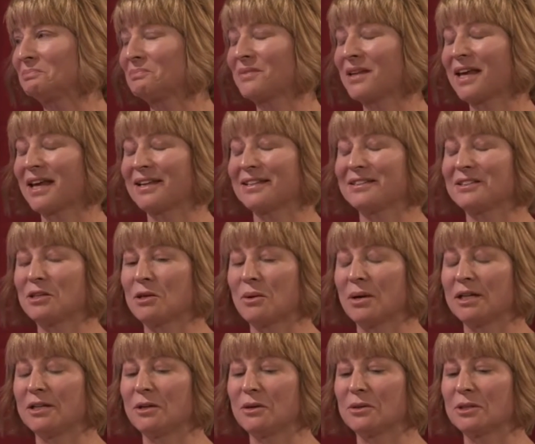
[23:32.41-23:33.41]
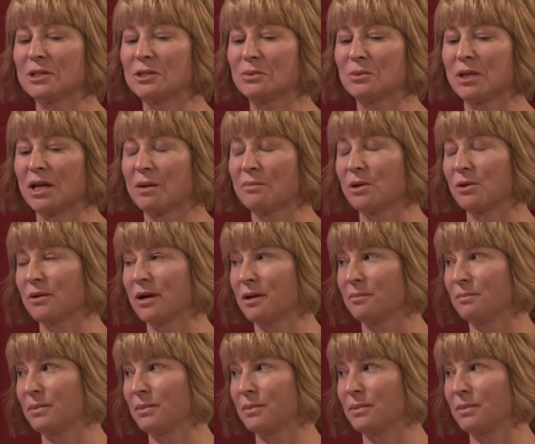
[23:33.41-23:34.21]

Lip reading: and so I notice when I'm around